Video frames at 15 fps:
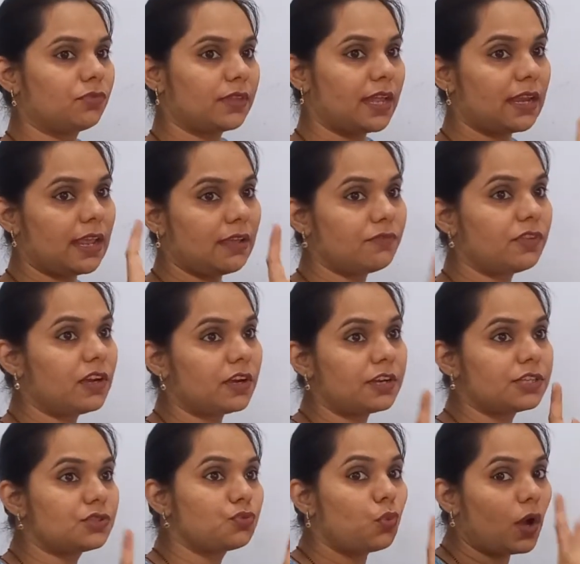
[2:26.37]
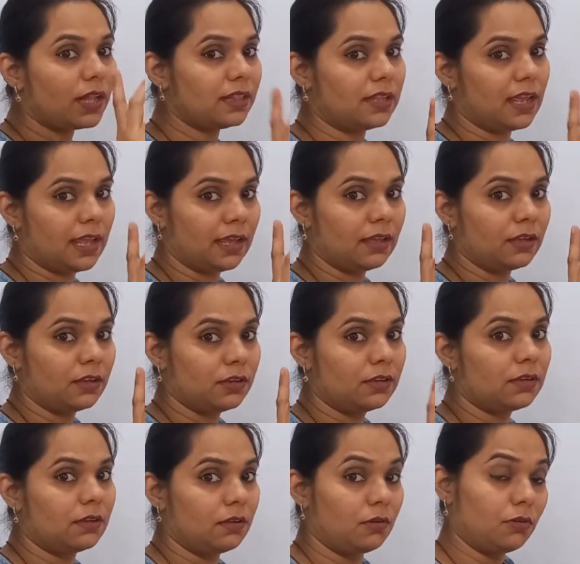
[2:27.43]
that if there is one thing,
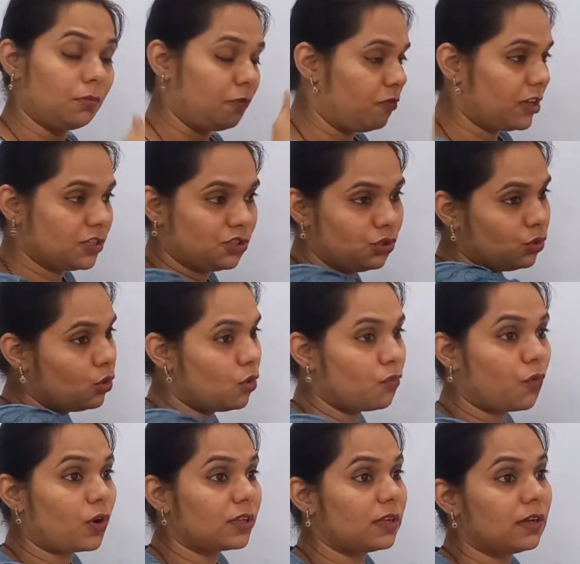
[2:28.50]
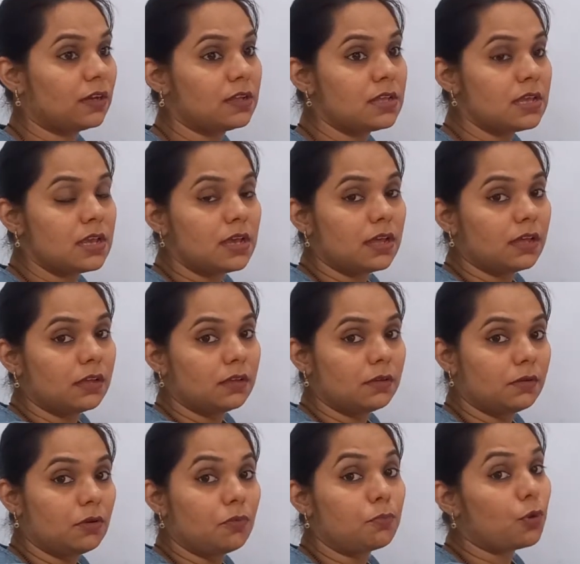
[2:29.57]
first you go for the
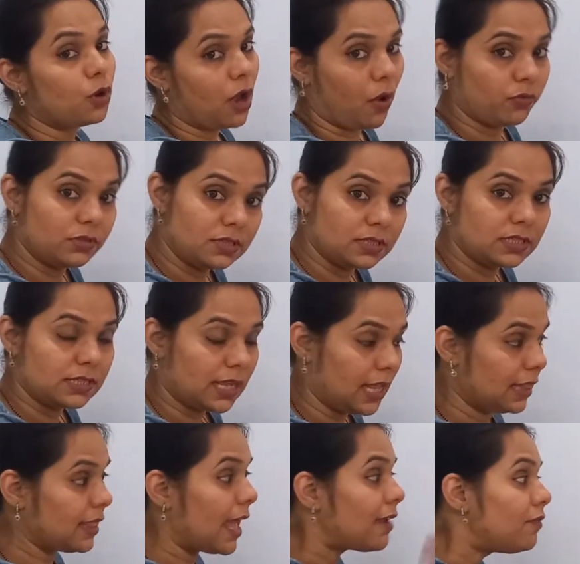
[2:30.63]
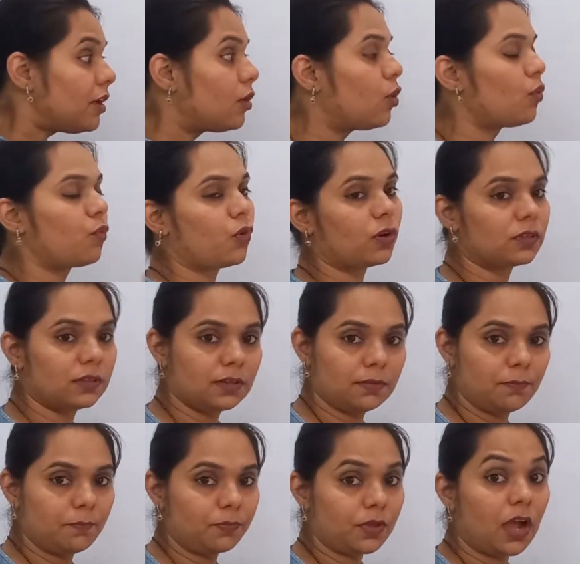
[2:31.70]
pronouns and then we go for the
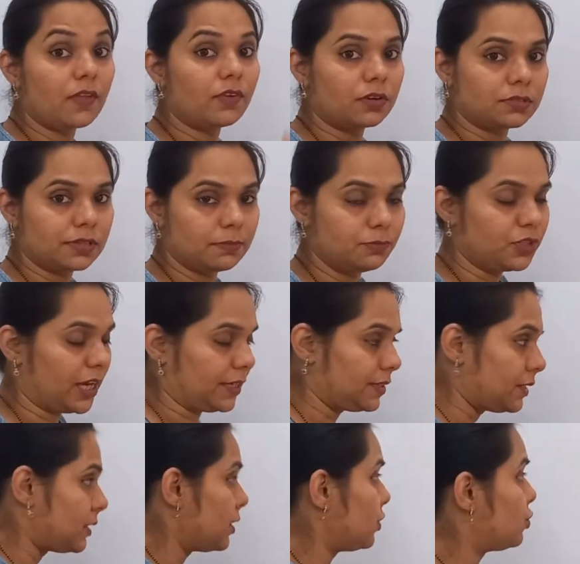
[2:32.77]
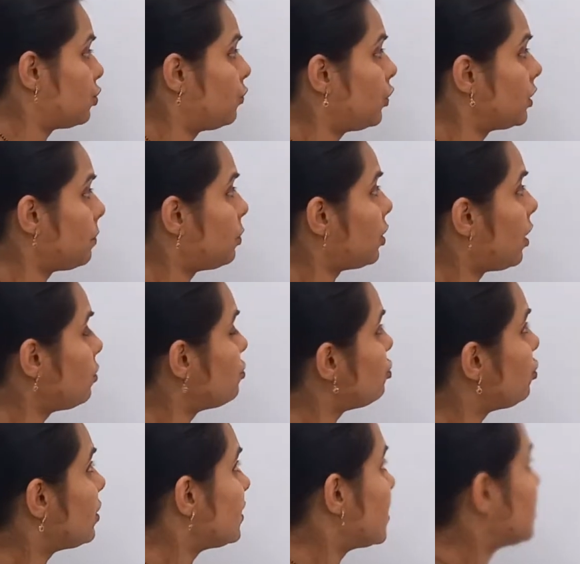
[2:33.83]
other subjects. So for the pronouns
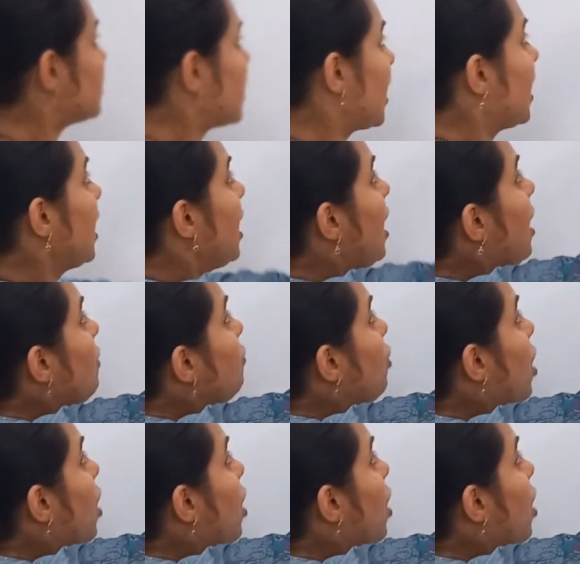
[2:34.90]
you can just say for